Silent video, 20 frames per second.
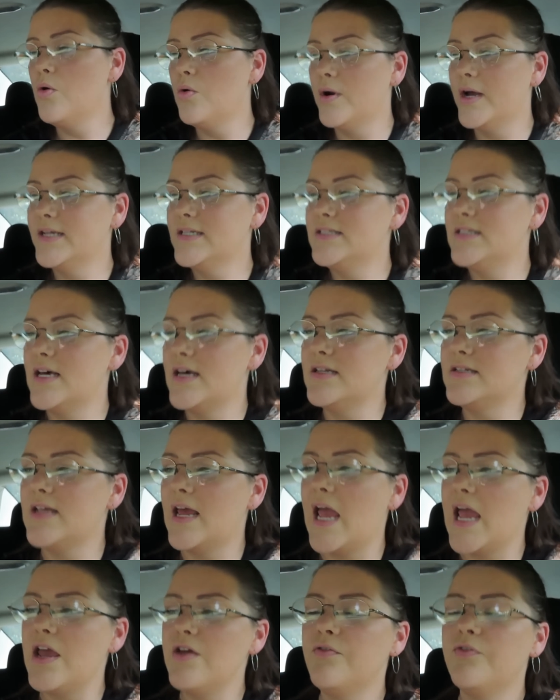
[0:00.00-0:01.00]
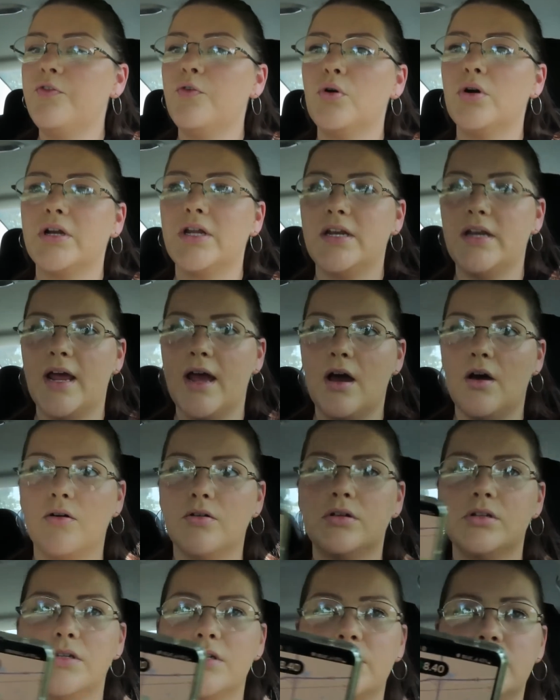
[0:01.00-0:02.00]
Oh, it says 840
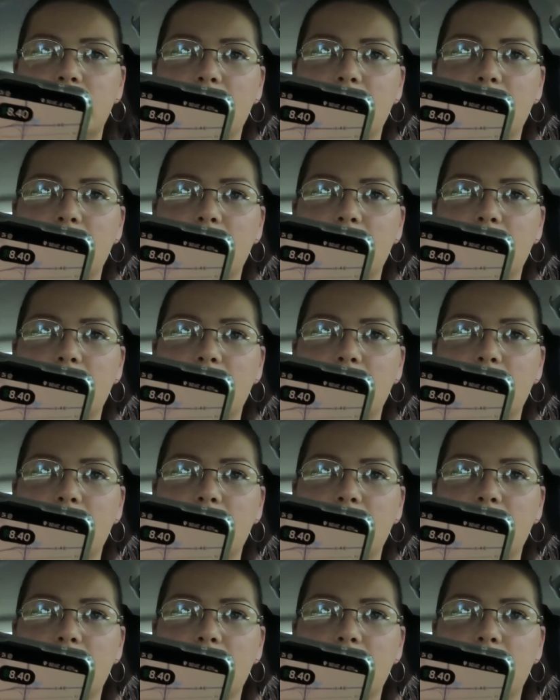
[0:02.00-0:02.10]
now.